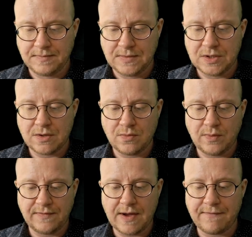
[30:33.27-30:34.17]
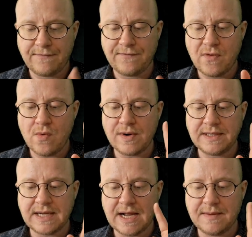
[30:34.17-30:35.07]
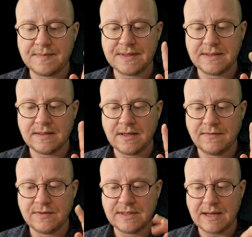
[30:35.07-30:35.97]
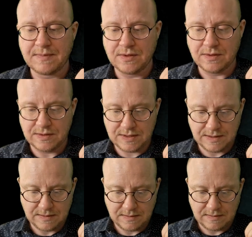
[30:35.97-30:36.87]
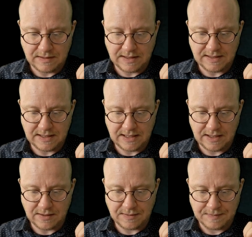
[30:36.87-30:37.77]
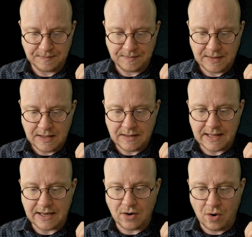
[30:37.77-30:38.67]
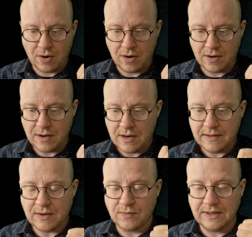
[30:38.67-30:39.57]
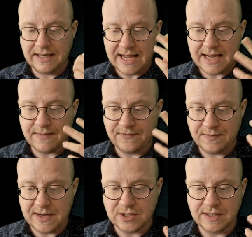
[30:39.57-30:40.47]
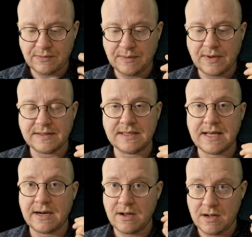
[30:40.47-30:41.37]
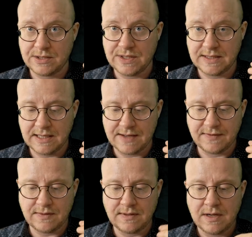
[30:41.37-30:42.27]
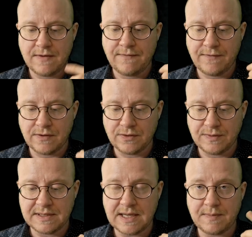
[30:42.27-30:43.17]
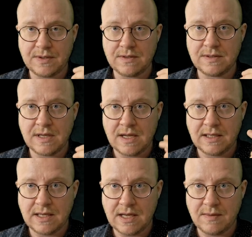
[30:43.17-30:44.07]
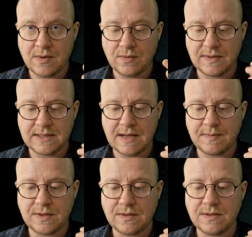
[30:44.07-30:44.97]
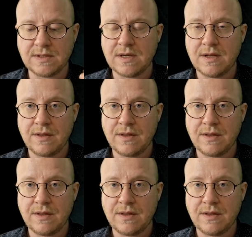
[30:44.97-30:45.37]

So we've got 4 types of receptors listed here that relay information that we process at a conscious level. Photoreceptors, chemoreceptors,